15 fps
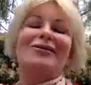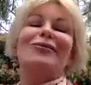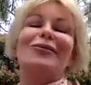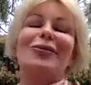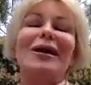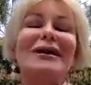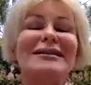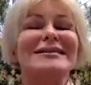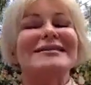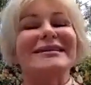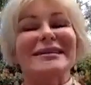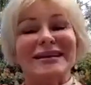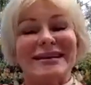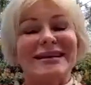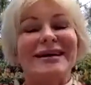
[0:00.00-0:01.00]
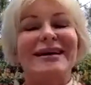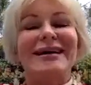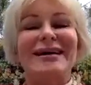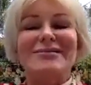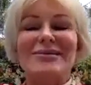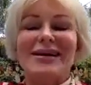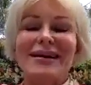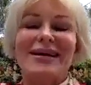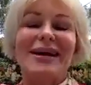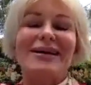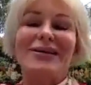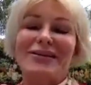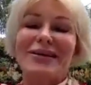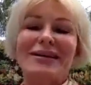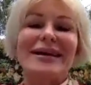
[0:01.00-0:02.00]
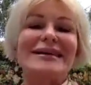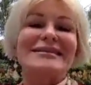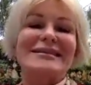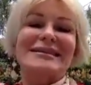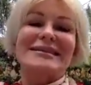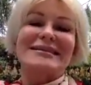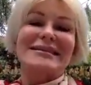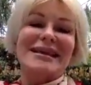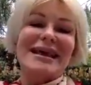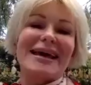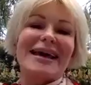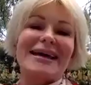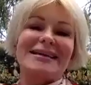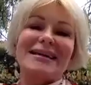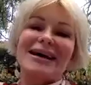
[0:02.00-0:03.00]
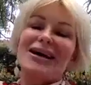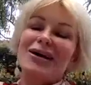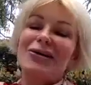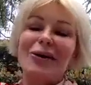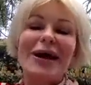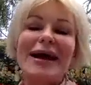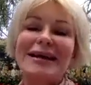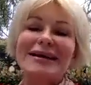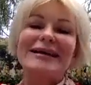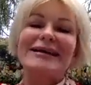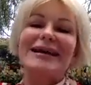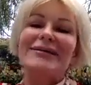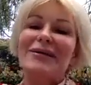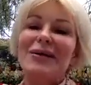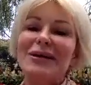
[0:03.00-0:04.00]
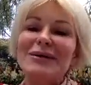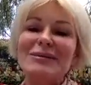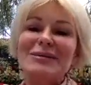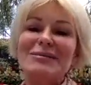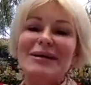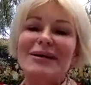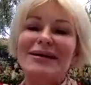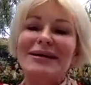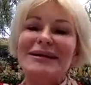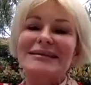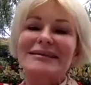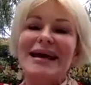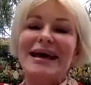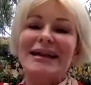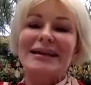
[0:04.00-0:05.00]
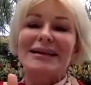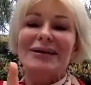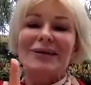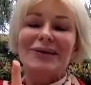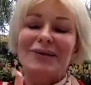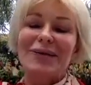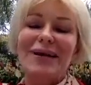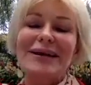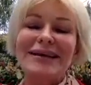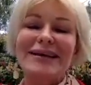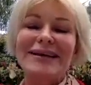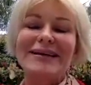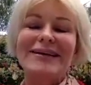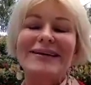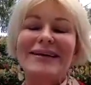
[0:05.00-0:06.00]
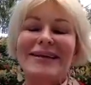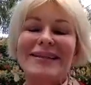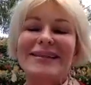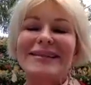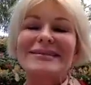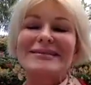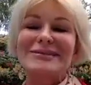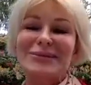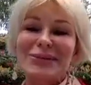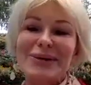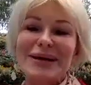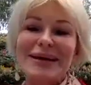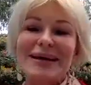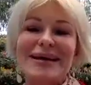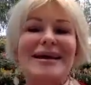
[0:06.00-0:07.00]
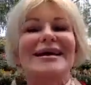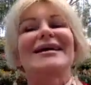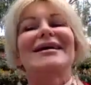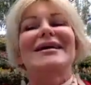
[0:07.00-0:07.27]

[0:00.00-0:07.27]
wasted, but a lot of good lessons. And granted, I've only been married exactly 1 year this week.